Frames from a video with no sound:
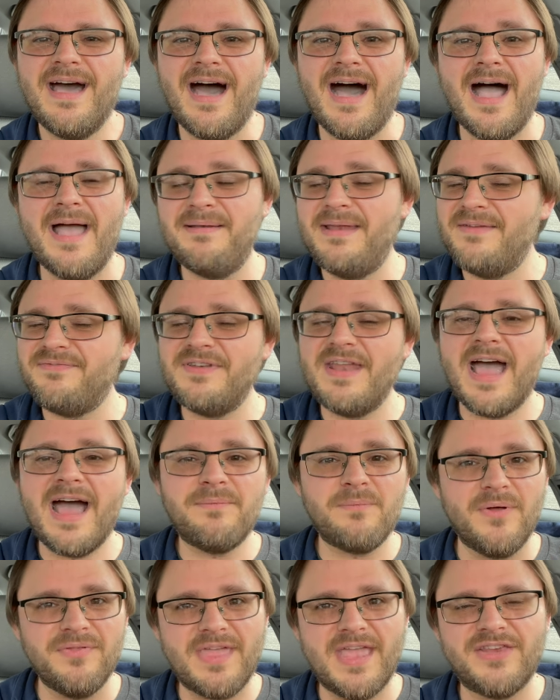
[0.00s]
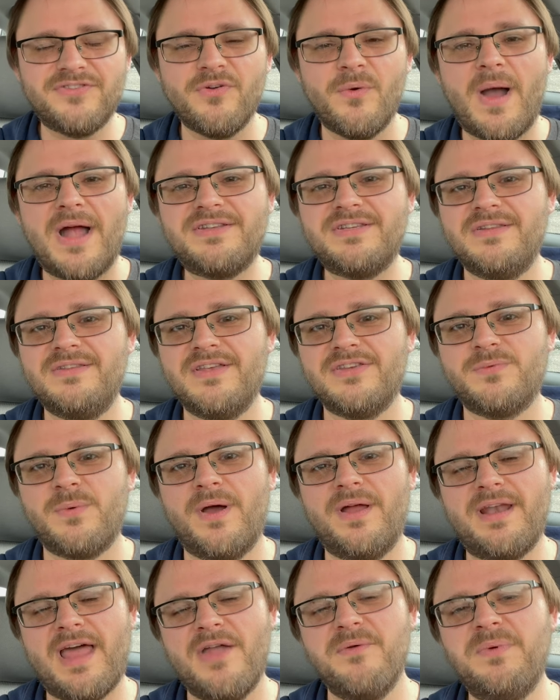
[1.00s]
Uh, and if not, well, thanks for watching this
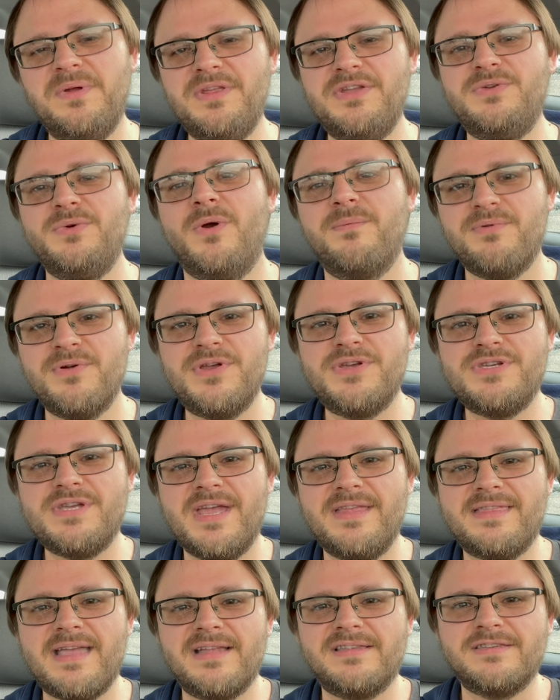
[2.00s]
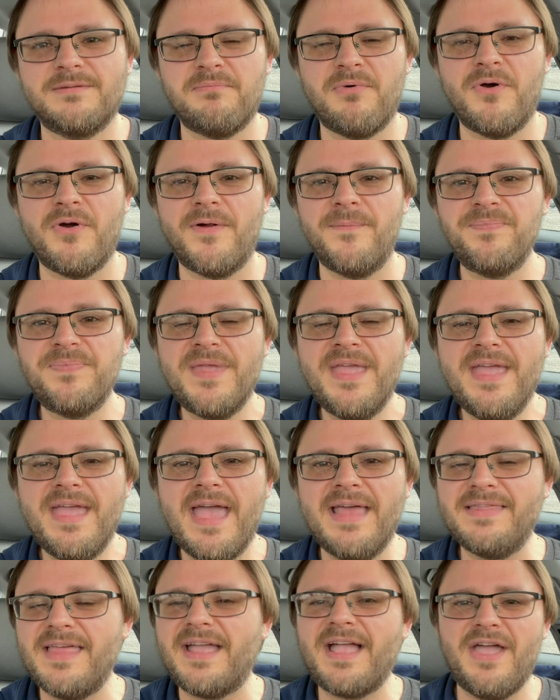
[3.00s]
one. I really do appreciate that support.
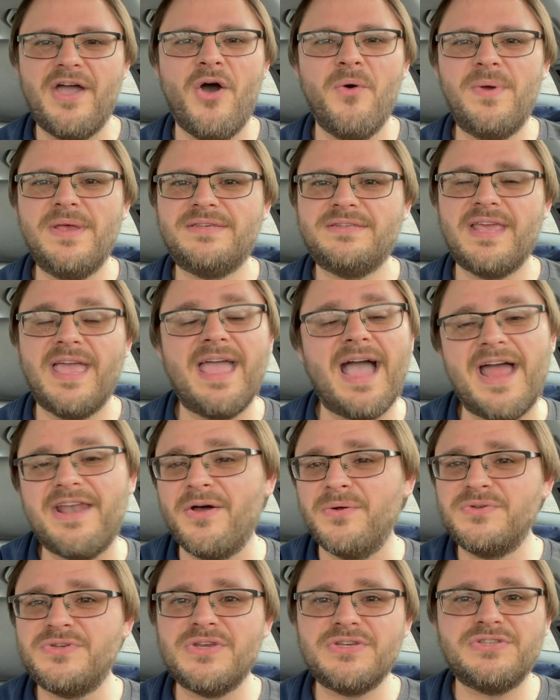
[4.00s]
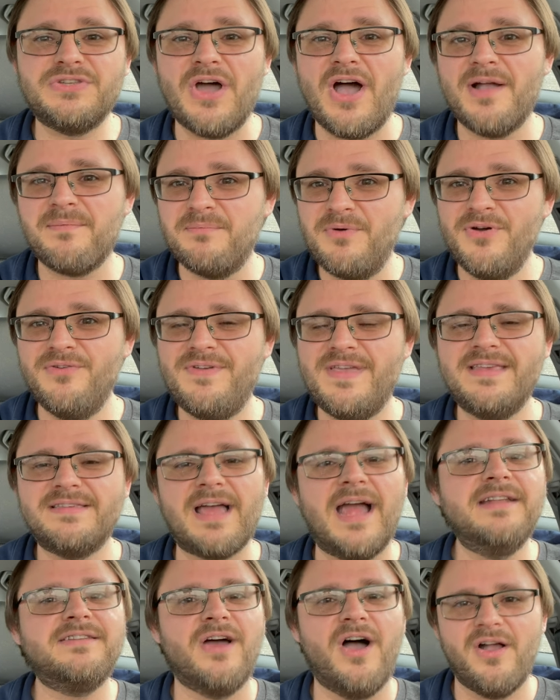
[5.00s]
And like I always say, I don't just talk movies.
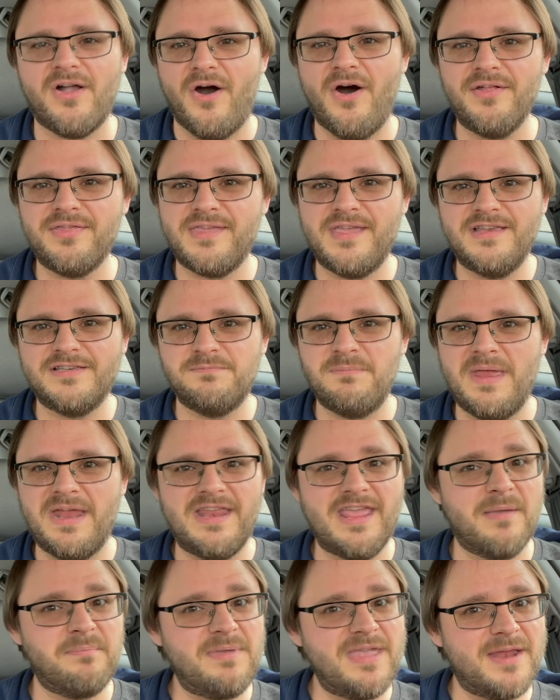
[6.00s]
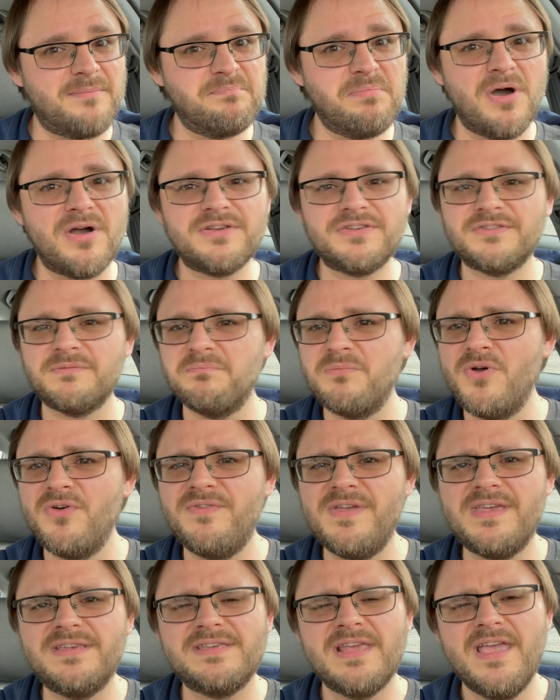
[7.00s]
I talk all things media, be it books,
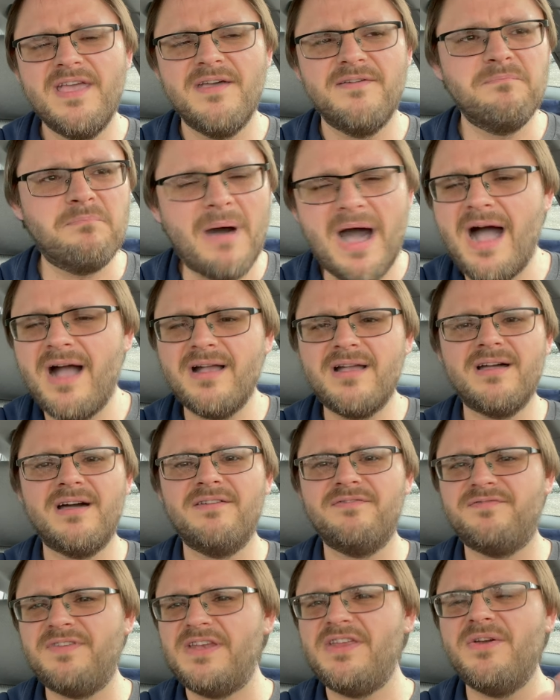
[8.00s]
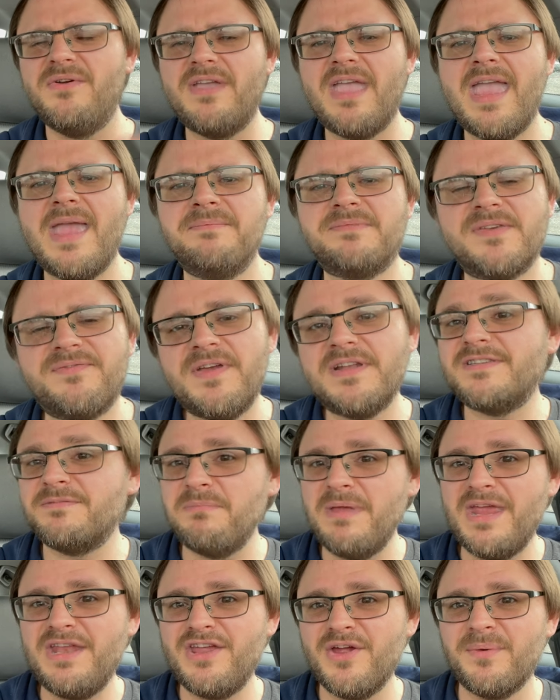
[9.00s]
movies, manga, video games. If it's
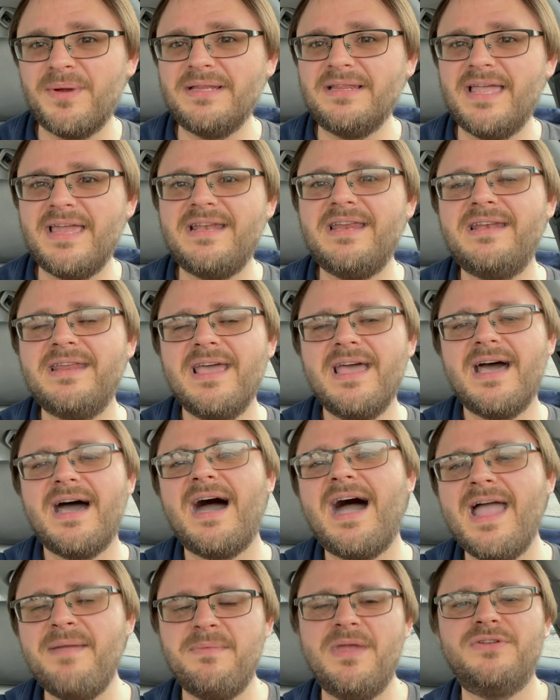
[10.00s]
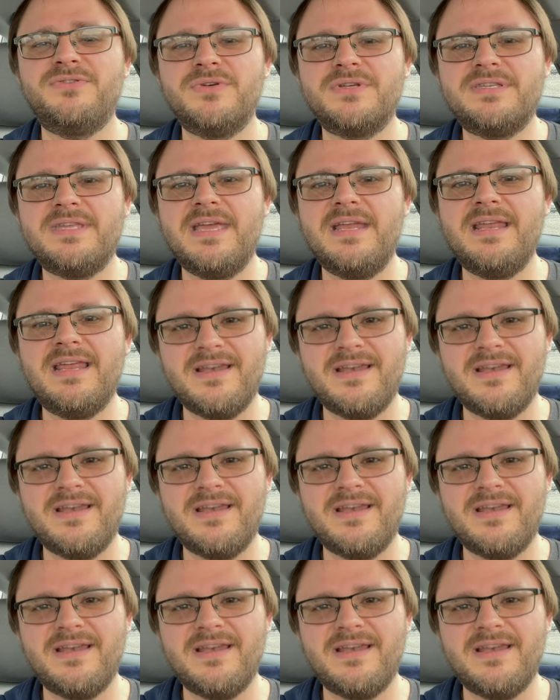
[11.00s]
media related, I'm interested.